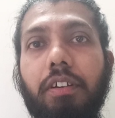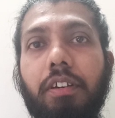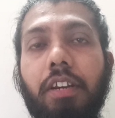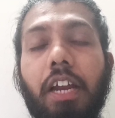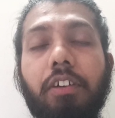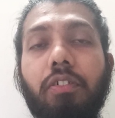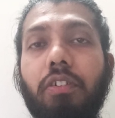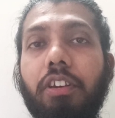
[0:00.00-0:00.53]

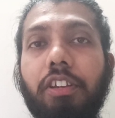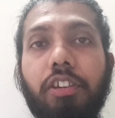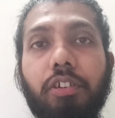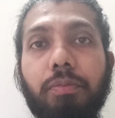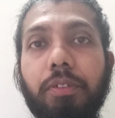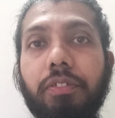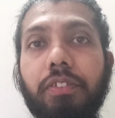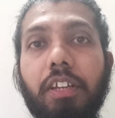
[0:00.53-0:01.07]
Not only
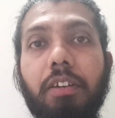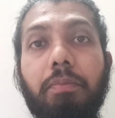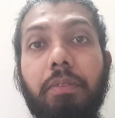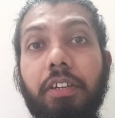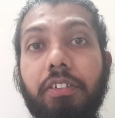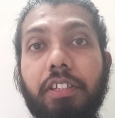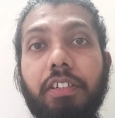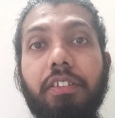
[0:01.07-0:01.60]
humans are
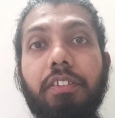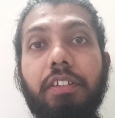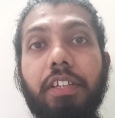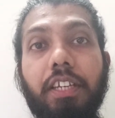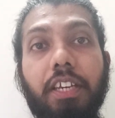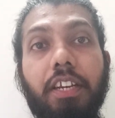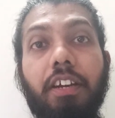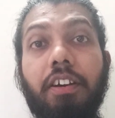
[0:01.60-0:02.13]
precious
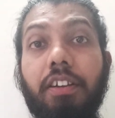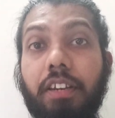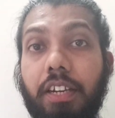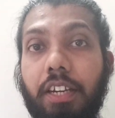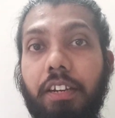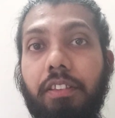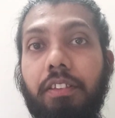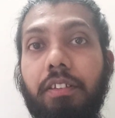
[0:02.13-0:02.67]
here on
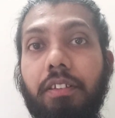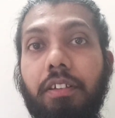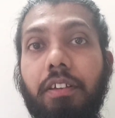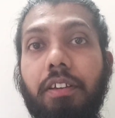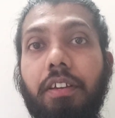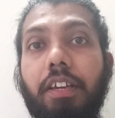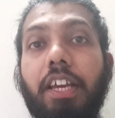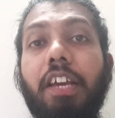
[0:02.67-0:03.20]
earth,
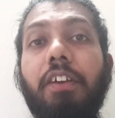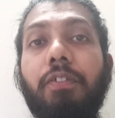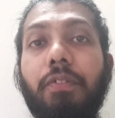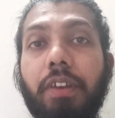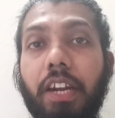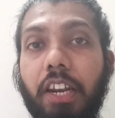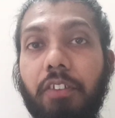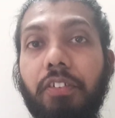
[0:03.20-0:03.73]

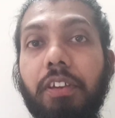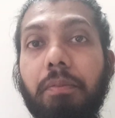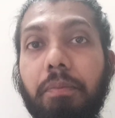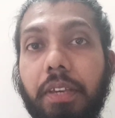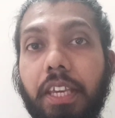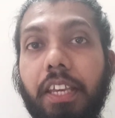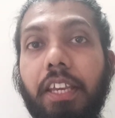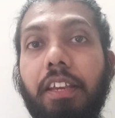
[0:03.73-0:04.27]
every living
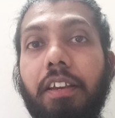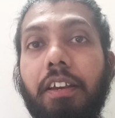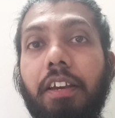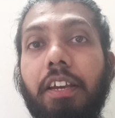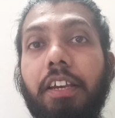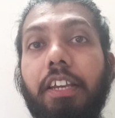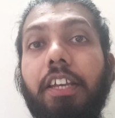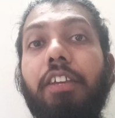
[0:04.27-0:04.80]
being
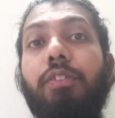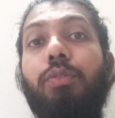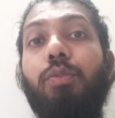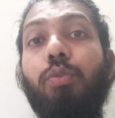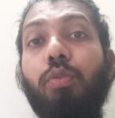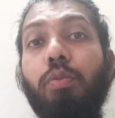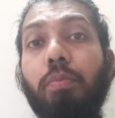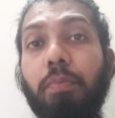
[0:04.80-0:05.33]
is
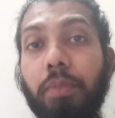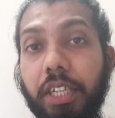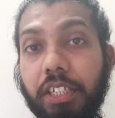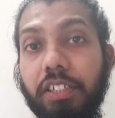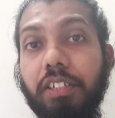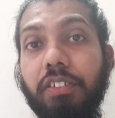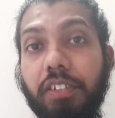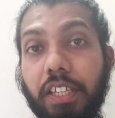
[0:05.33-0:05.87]
so
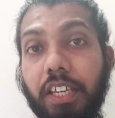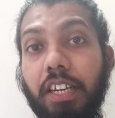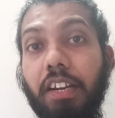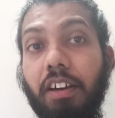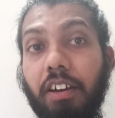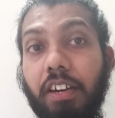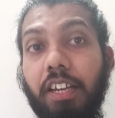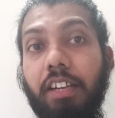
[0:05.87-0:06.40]
precious here
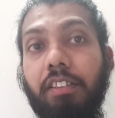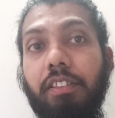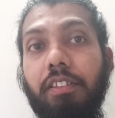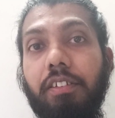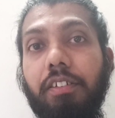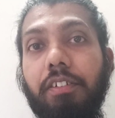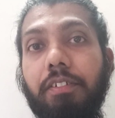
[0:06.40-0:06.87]
on earth.